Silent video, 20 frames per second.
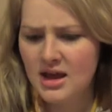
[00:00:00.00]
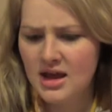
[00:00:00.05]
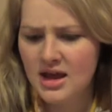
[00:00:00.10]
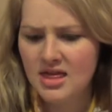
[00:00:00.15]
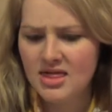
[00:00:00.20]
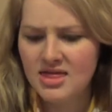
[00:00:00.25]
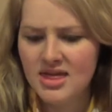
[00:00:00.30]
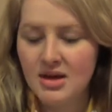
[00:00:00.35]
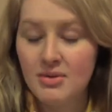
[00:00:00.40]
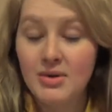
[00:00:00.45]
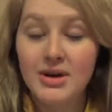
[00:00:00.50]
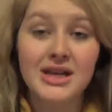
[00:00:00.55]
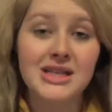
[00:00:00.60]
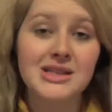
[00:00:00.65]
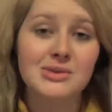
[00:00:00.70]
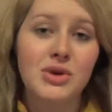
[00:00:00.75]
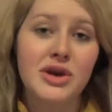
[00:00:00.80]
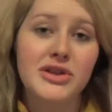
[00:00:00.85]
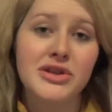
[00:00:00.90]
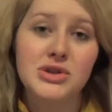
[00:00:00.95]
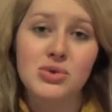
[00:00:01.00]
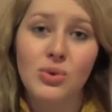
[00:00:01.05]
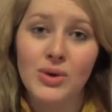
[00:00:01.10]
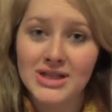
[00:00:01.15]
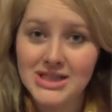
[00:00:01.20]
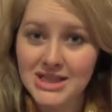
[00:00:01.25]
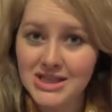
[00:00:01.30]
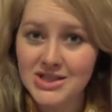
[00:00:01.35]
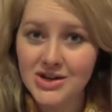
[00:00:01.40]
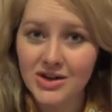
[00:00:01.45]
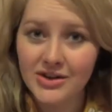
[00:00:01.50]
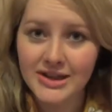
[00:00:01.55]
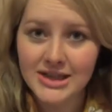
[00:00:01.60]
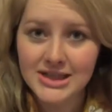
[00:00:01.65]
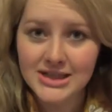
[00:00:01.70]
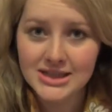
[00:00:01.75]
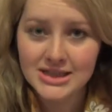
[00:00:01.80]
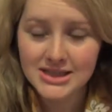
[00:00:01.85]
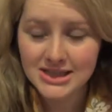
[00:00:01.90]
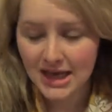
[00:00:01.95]
And that one is worth
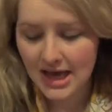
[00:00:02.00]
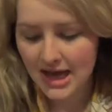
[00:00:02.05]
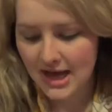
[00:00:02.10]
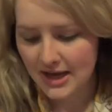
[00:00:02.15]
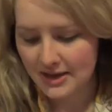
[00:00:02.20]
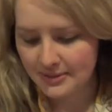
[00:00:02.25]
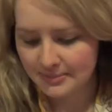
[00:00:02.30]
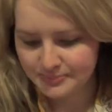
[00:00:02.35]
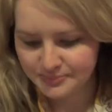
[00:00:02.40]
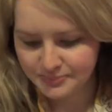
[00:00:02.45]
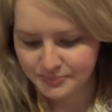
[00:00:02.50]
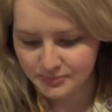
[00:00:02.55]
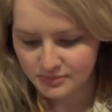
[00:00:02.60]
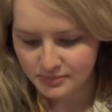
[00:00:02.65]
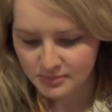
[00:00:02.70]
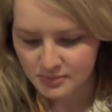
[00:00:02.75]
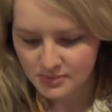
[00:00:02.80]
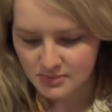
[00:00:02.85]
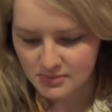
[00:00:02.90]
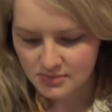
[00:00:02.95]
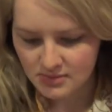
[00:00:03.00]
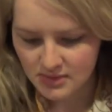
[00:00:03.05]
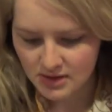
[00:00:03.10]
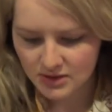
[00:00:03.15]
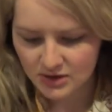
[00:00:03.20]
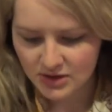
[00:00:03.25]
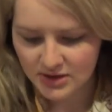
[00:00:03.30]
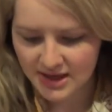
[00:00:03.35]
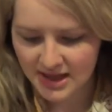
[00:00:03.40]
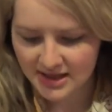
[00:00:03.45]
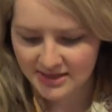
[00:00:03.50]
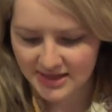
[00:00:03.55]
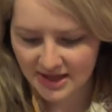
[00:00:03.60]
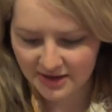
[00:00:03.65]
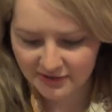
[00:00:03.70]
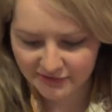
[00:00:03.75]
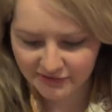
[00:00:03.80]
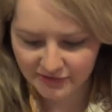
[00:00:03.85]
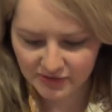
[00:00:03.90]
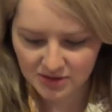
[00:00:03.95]
$20. You can get
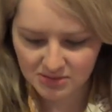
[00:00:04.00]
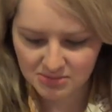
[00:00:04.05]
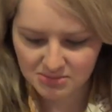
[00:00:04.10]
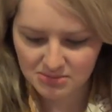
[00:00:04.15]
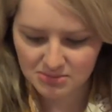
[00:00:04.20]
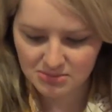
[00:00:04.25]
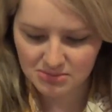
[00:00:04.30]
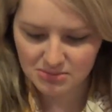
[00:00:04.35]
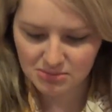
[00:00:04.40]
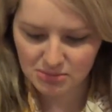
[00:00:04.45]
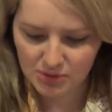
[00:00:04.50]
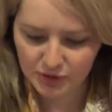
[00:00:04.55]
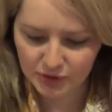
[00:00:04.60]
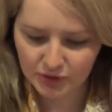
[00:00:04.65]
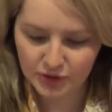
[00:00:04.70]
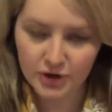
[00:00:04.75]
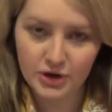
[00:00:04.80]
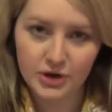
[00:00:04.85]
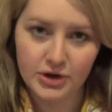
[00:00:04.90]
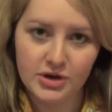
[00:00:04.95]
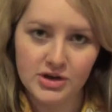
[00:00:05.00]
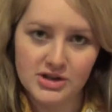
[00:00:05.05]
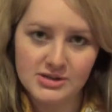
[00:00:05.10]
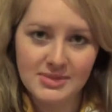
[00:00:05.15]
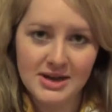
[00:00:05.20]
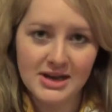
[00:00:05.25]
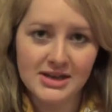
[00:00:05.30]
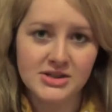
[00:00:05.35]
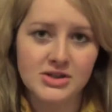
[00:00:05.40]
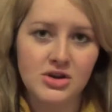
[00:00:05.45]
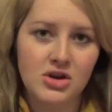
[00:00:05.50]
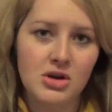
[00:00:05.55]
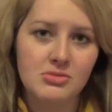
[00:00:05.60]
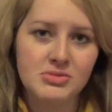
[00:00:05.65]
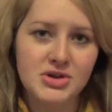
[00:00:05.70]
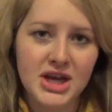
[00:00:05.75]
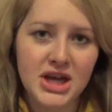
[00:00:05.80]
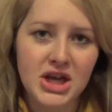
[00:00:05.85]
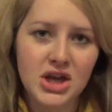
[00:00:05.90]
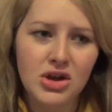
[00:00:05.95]
that from
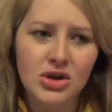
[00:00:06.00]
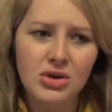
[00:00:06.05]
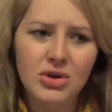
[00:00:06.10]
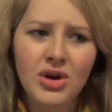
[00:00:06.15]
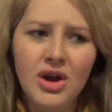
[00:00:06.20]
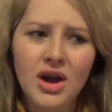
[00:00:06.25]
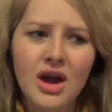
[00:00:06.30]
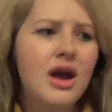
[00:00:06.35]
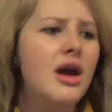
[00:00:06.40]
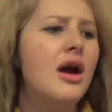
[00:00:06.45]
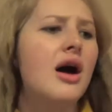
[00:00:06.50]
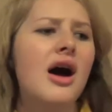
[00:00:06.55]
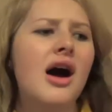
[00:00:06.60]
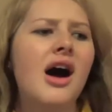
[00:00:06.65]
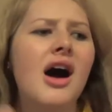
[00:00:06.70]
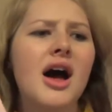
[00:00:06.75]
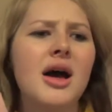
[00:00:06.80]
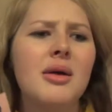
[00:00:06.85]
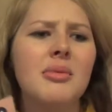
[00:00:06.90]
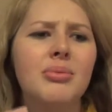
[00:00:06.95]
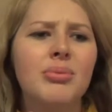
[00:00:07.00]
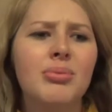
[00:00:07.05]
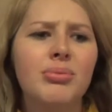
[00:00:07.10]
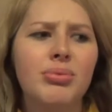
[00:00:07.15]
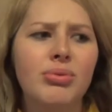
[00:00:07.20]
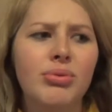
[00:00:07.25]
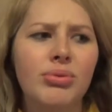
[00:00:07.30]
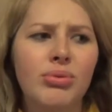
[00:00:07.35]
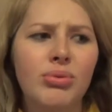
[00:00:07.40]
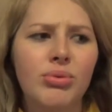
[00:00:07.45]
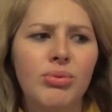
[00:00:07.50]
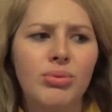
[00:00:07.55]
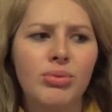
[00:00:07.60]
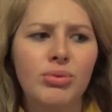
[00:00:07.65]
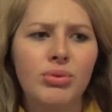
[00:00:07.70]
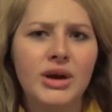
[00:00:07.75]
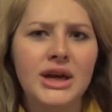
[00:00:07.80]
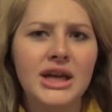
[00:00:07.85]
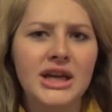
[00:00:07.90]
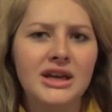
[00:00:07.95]
modelcocosmetics.com.au. I'm
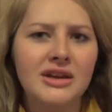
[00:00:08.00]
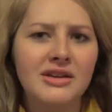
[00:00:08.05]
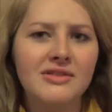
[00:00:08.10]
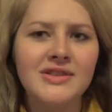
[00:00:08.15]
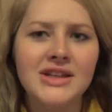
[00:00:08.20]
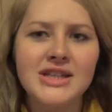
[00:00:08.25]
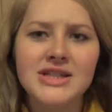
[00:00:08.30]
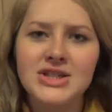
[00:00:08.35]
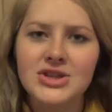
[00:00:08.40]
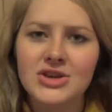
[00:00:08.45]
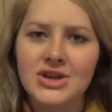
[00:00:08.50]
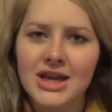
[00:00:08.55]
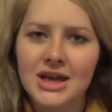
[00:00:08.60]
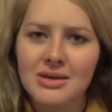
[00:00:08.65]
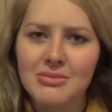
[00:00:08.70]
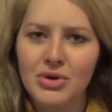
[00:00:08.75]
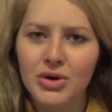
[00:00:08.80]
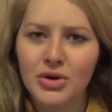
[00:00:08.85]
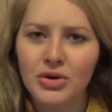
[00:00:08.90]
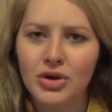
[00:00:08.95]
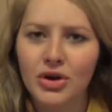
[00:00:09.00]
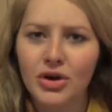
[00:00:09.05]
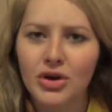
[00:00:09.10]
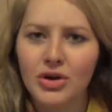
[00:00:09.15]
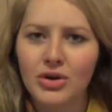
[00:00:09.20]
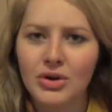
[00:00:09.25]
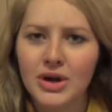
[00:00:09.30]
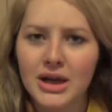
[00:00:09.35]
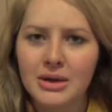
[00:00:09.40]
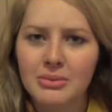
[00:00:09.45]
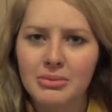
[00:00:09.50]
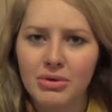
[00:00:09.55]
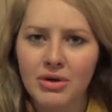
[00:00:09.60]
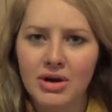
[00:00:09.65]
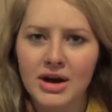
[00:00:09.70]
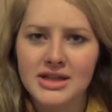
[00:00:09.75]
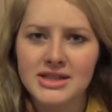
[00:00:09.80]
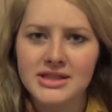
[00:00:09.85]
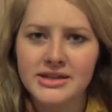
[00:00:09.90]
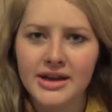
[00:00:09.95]
pretty convinced you can get Model Co. in
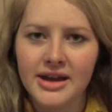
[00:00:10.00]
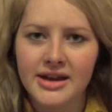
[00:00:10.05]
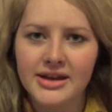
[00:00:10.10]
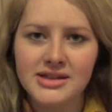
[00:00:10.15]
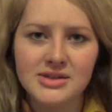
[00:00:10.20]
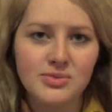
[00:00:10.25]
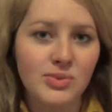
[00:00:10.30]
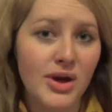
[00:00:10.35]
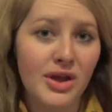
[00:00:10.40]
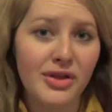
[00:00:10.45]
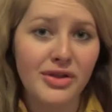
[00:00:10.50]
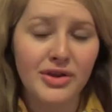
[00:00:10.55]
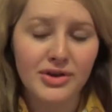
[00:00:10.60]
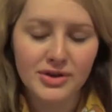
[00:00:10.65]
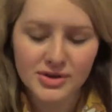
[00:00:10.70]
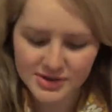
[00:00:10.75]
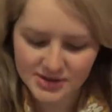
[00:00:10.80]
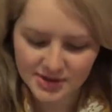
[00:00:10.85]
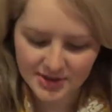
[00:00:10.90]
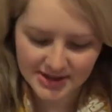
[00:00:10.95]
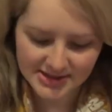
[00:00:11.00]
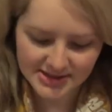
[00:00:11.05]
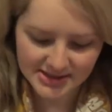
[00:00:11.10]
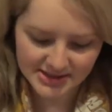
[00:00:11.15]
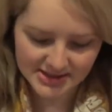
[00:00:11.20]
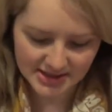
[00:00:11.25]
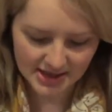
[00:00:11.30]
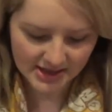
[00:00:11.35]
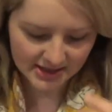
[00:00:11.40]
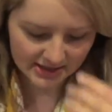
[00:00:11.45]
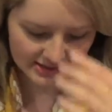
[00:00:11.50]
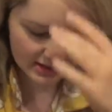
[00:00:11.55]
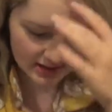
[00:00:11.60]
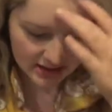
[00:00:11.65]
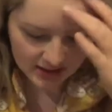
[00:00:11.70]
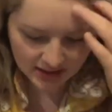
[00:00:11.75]
Priceline as well though, so that's exciting.